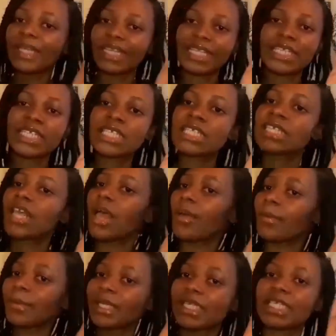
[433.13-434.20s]
Please,
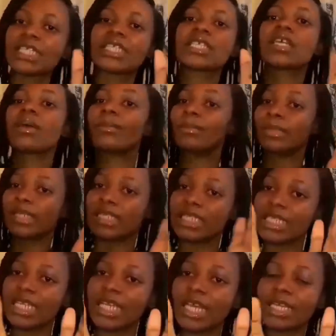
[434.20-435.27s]
please,
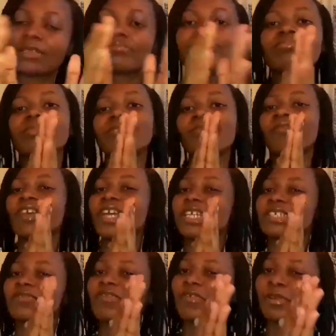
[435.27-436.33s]
please, again, don't
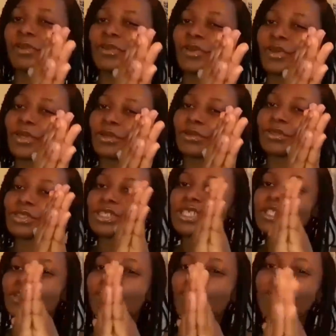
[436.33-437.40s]
forget to follow your girl on
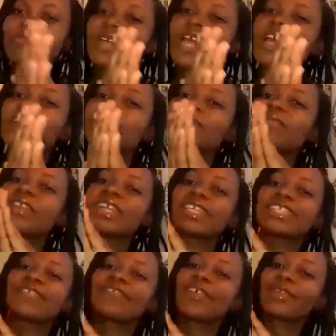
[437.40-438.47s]
Instagram. Don't
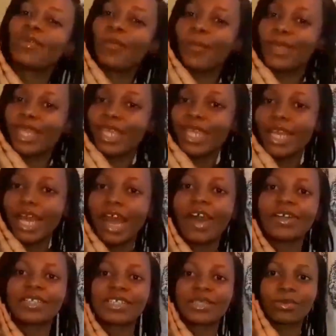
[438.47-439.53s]
forget to follow me
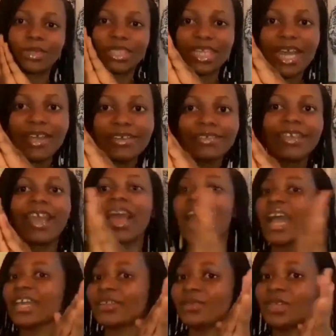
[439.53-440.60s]
on Twitter,
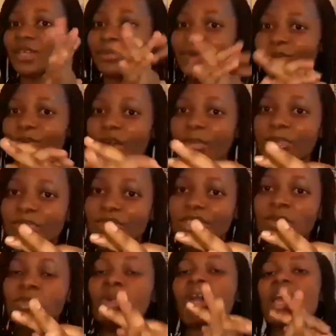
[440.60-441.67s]
Irene Amankwa
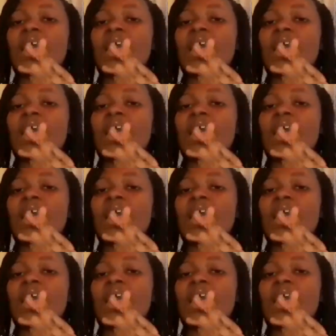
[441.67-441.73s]
Bonsu.